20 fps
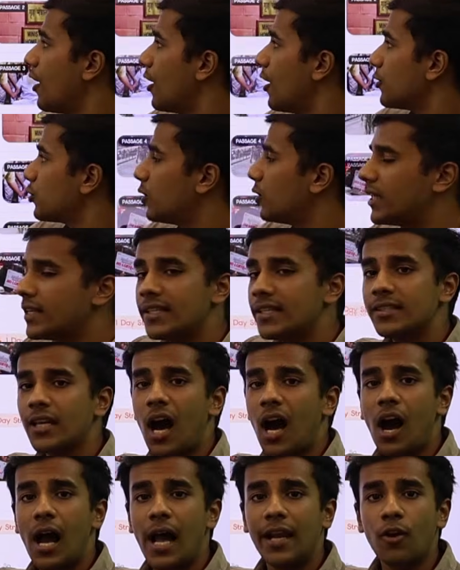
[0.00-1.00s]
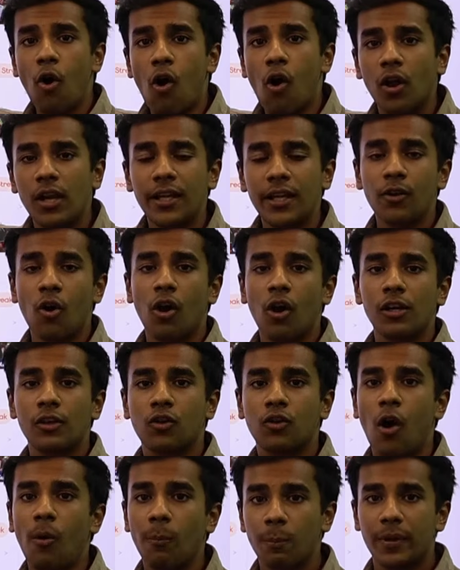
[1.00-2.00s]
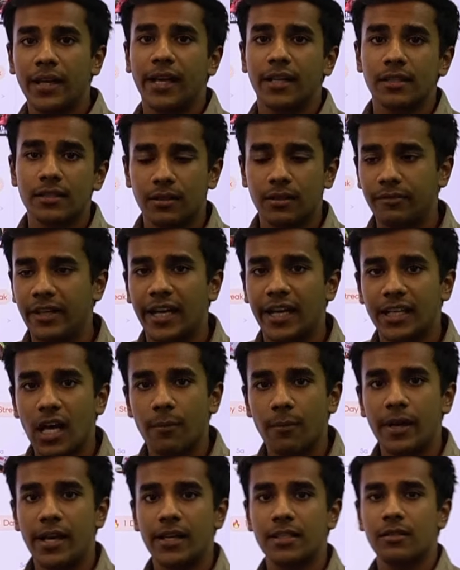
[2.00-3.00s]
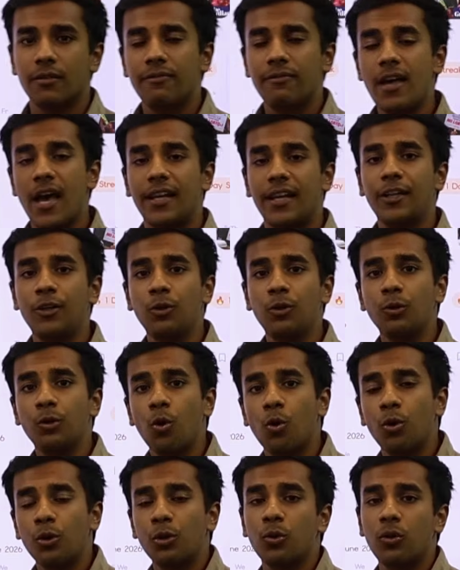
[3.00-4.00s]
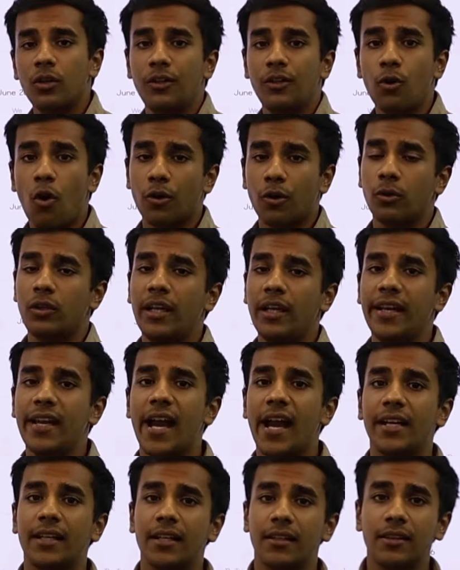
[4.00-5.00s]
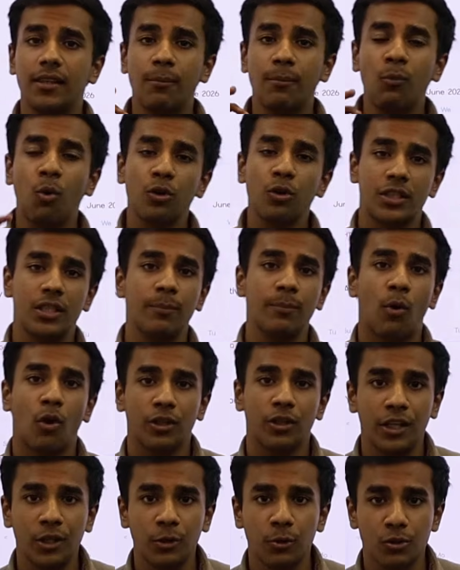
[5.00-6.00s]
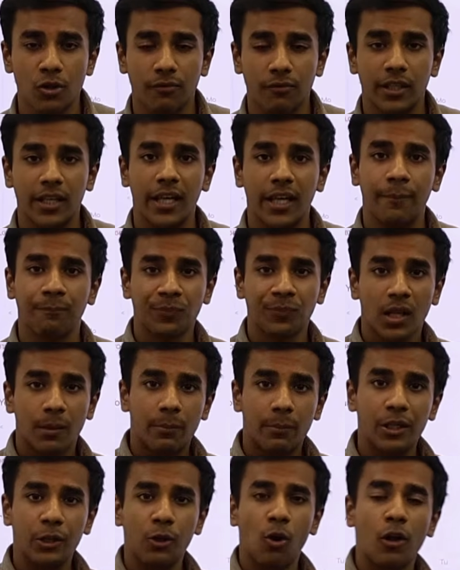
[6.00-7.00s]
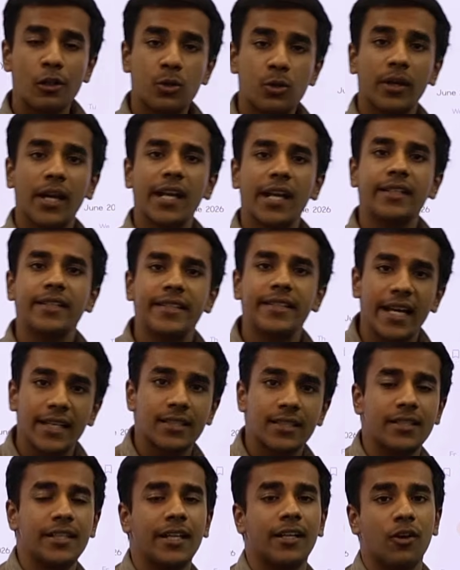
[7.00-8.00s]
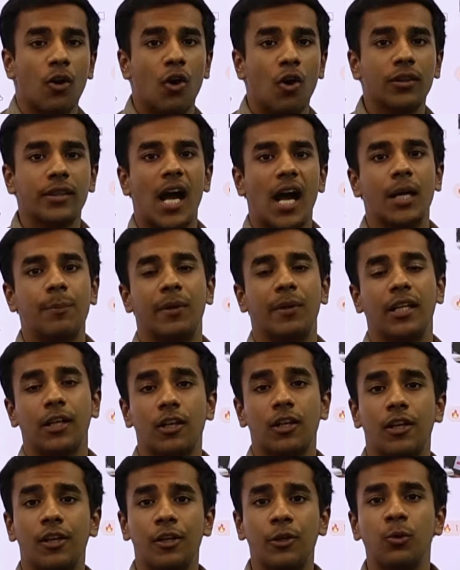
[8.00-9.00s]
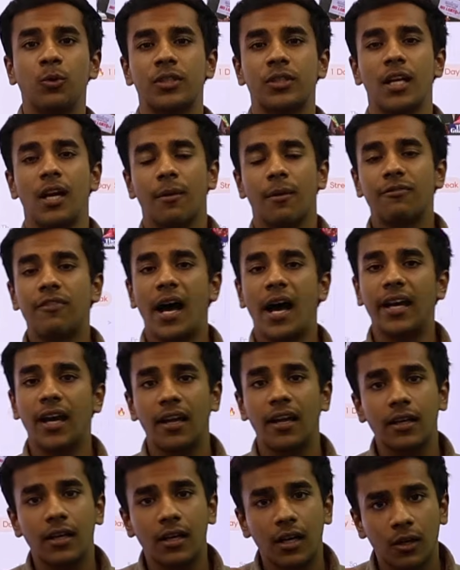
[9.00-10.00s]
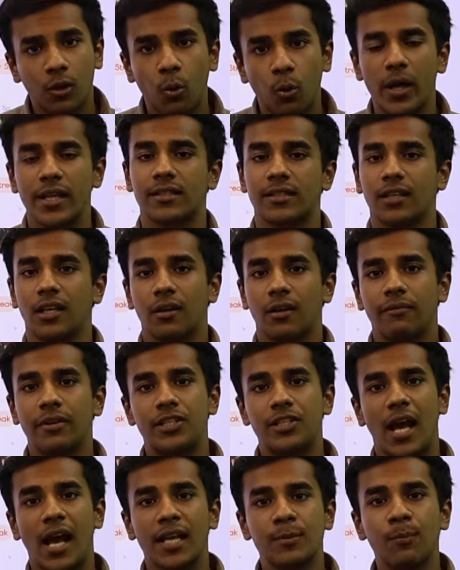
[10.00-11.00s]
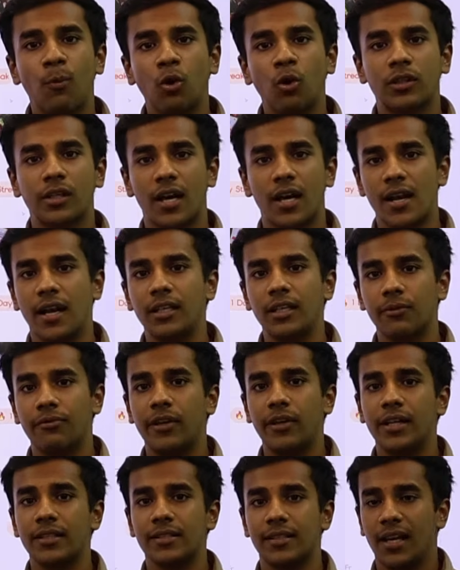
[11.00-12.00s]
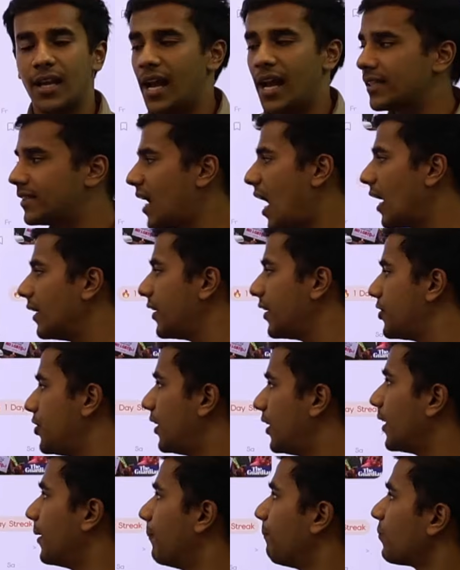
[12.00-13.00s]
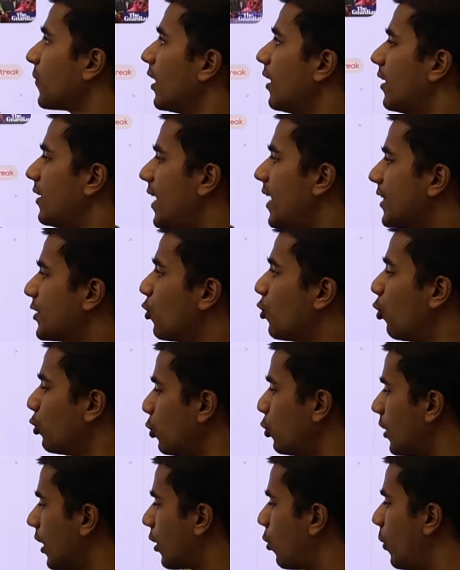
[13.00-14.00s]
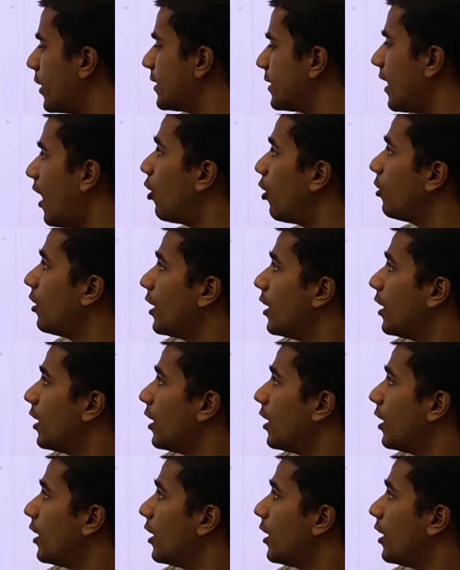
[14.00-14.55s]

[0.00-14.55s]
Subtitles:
So this is an all-in-all comprehensive database wherein you don't not only get the most important news of the day, but you also get tested on that particular news via a quiz which has both current affairs and static GK. Let's go to the quiz now.